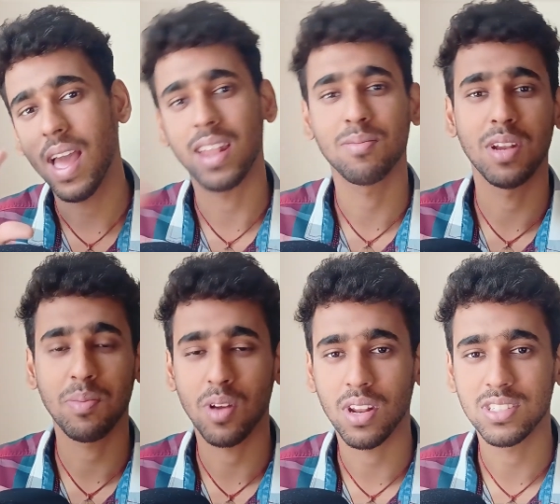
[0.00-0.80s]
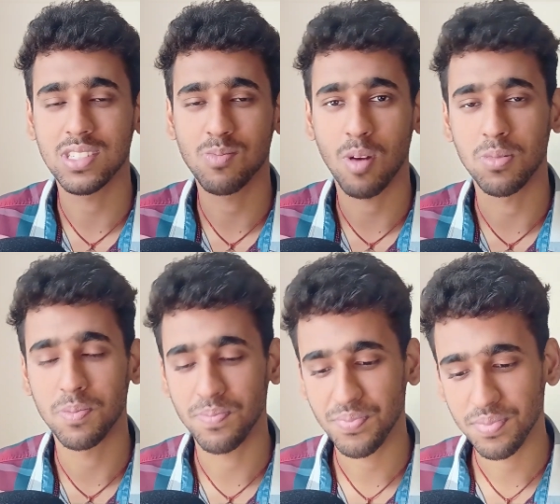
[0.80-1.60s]
arithmetic progression
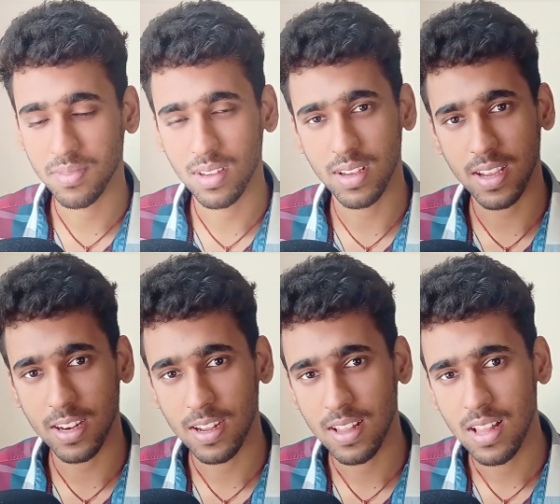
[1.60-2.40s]
problem, right?